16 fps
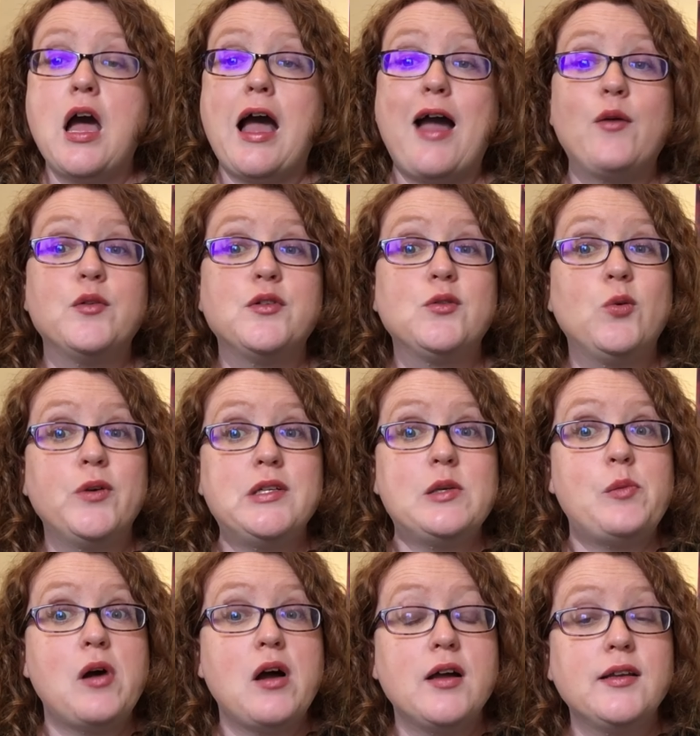I was going to
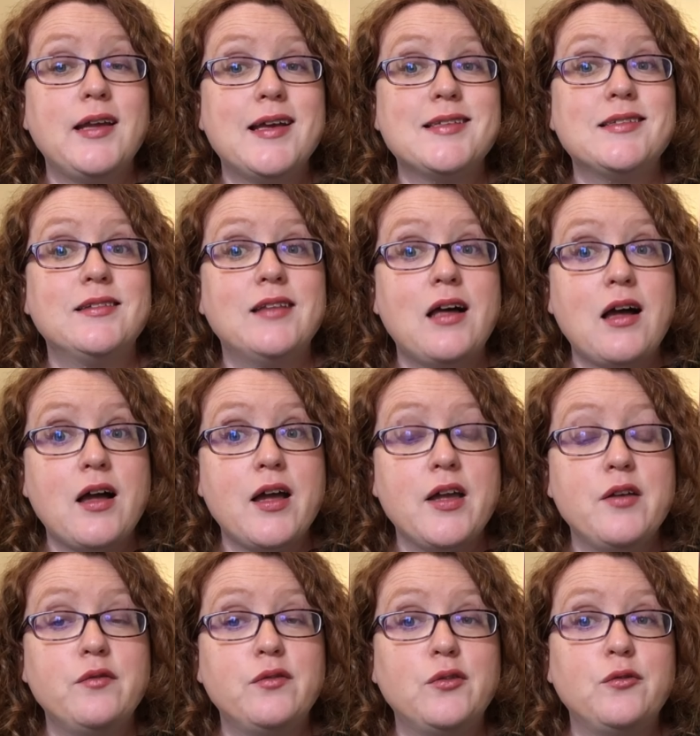podcast
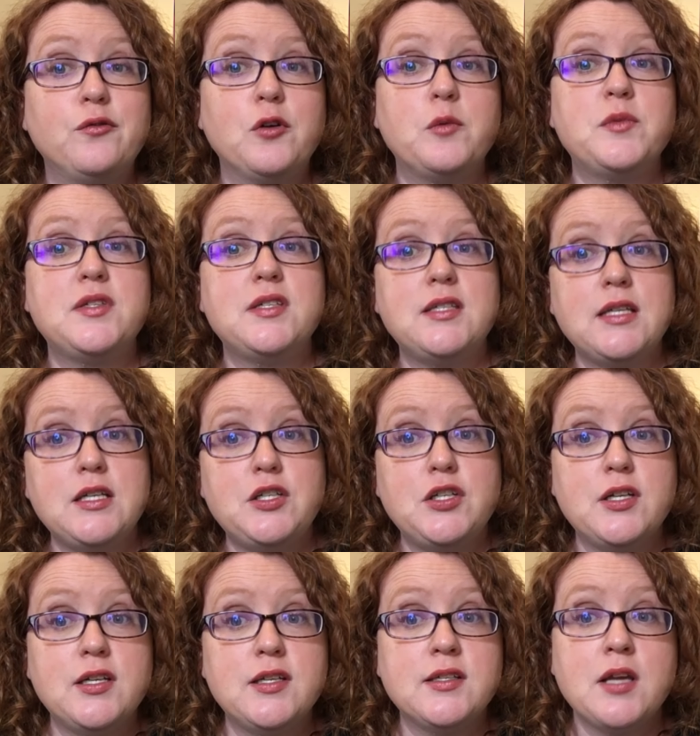live from
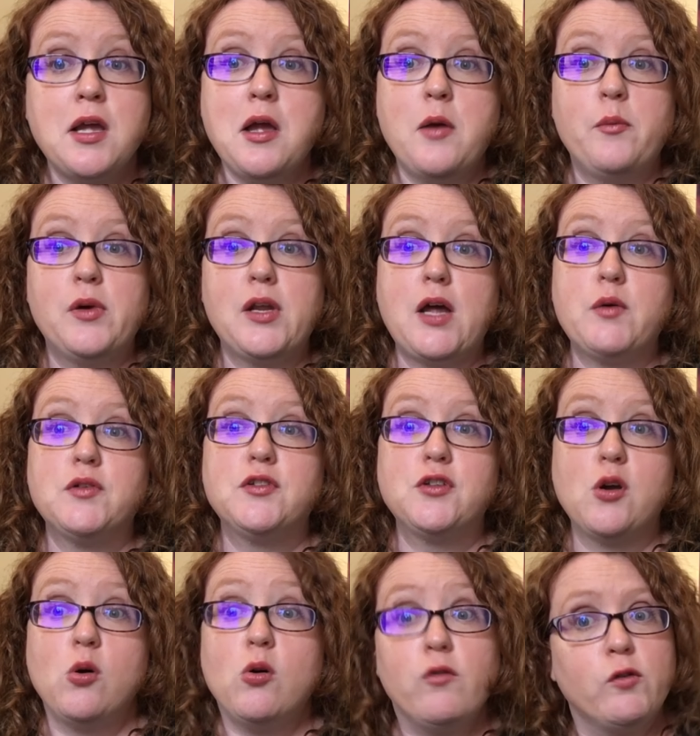Stitches, but I was
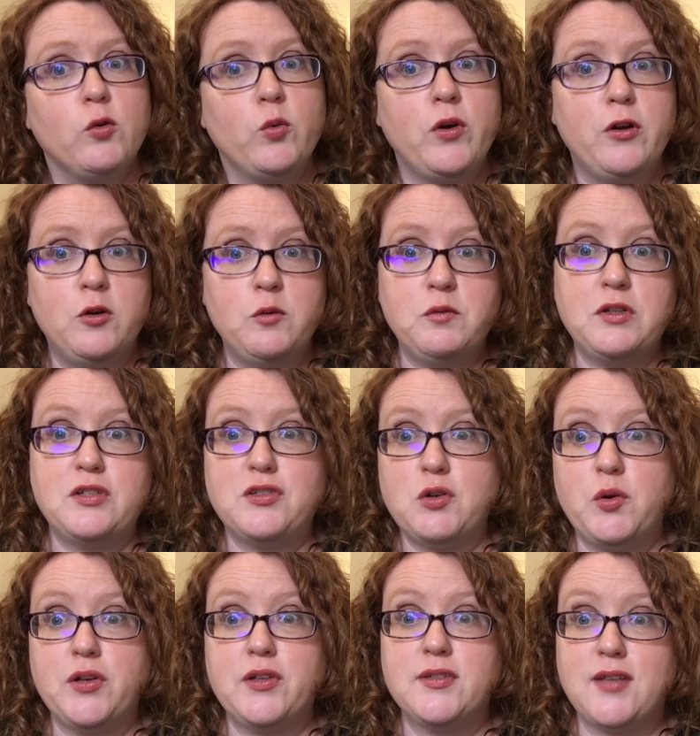so overwhelmed and
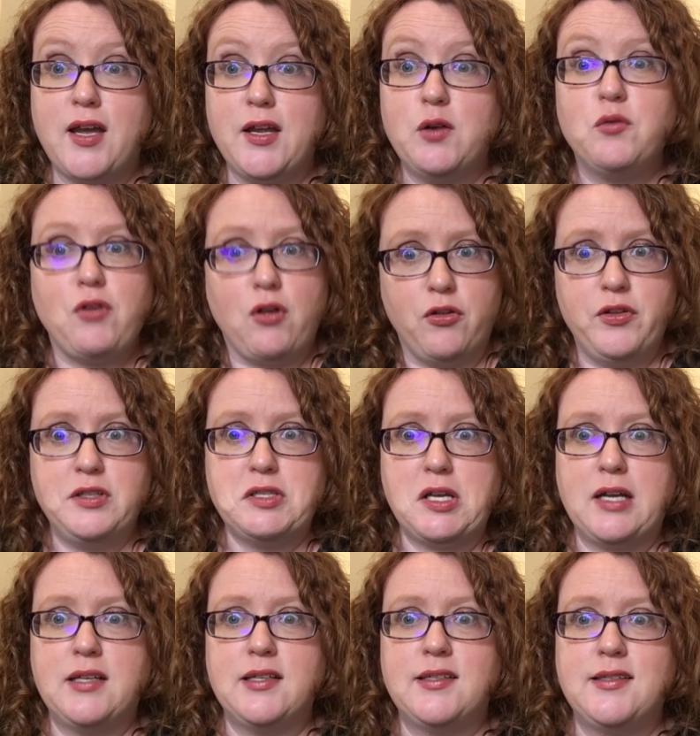so excited with all the things I
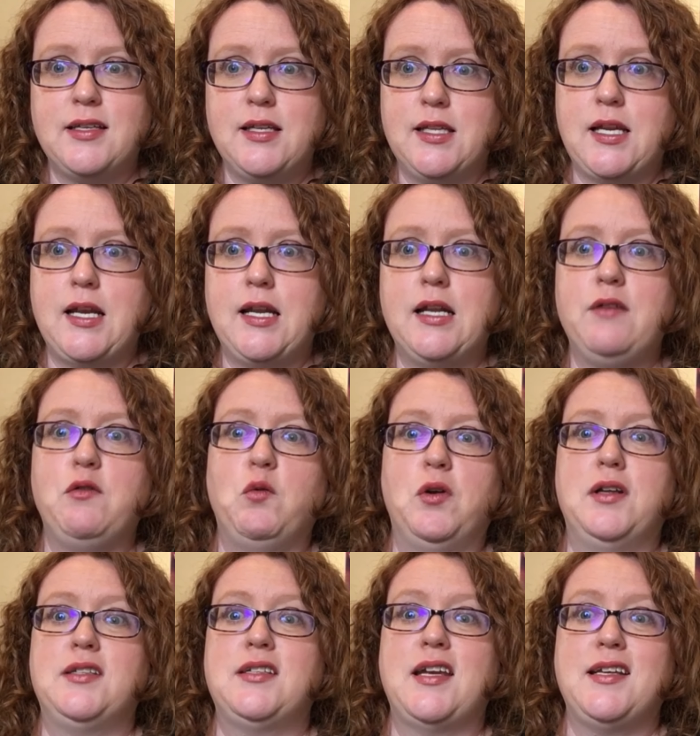had to see that I didn't even
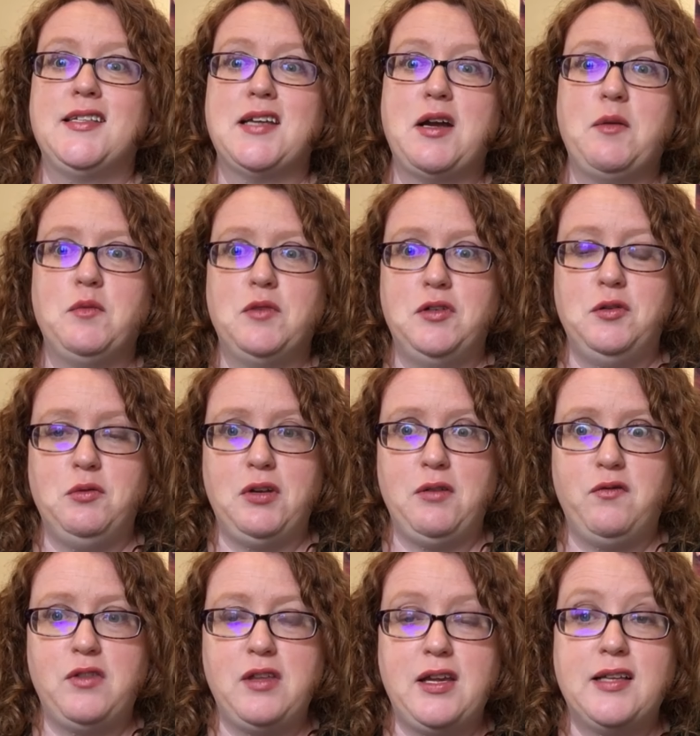want to take time to do any
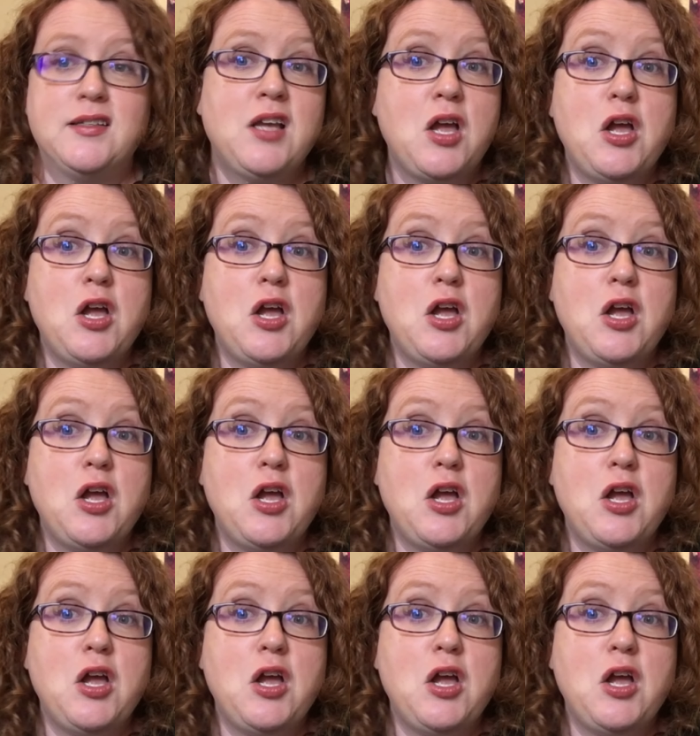things.